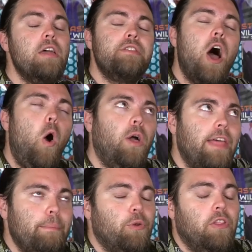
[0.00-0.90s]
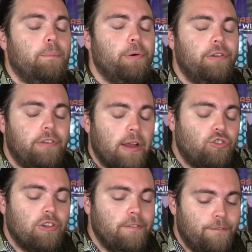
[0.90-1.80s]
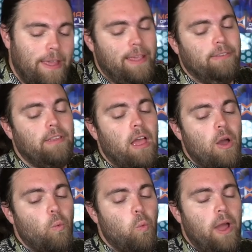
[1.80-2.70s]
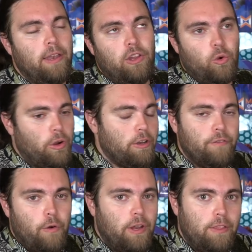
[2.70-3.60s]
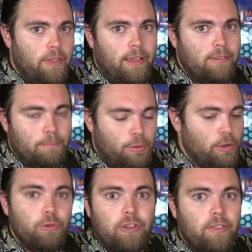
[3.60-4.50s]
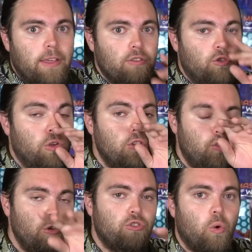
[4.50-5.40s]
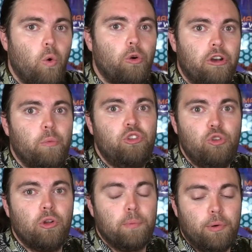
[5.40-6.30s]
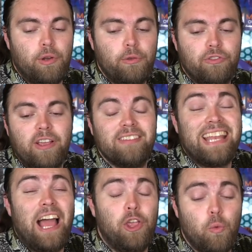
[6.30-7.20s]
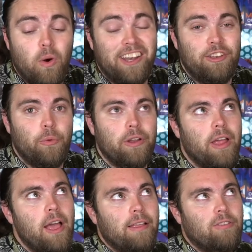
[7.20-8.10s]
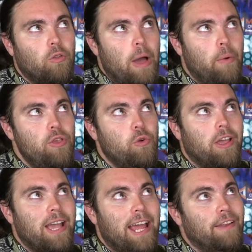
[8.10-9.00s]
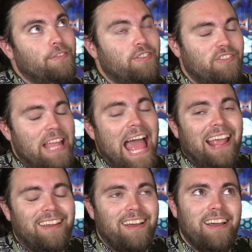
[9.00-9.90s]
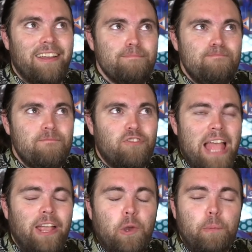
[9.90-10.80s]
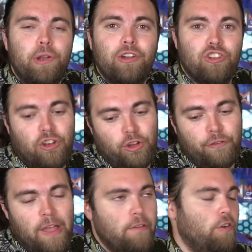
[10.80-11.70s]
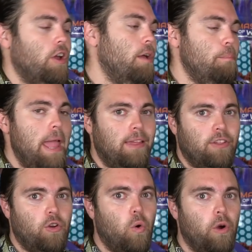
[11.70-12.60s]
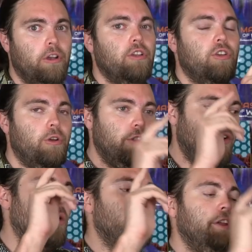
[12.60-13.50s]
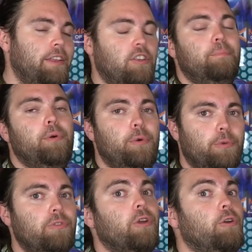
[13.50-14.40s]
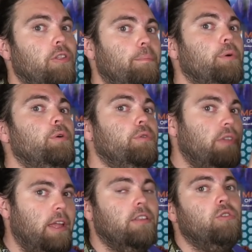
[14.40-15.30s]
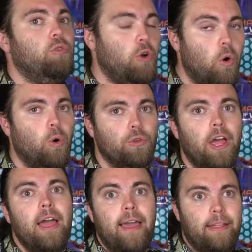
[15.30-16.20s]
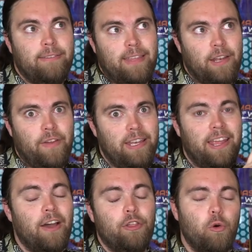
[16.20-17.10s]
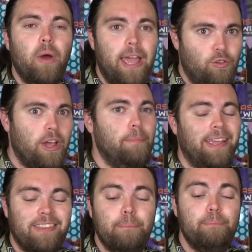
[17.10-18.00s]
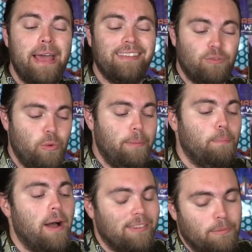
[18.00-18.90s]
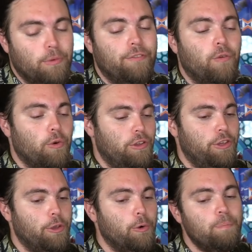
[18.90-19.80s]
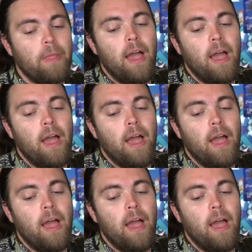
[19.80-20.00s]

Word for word: Not only that, but during the production phase, when you're converting things and producing things, you can choose the order in which you want to produce things and how you want to do it, so that way you can kind of stack uh, stack your production into your favor. Make the corn, turn the corn into booze, turn the booze into gold. instead of any other way, try and make it the best rate possible for you.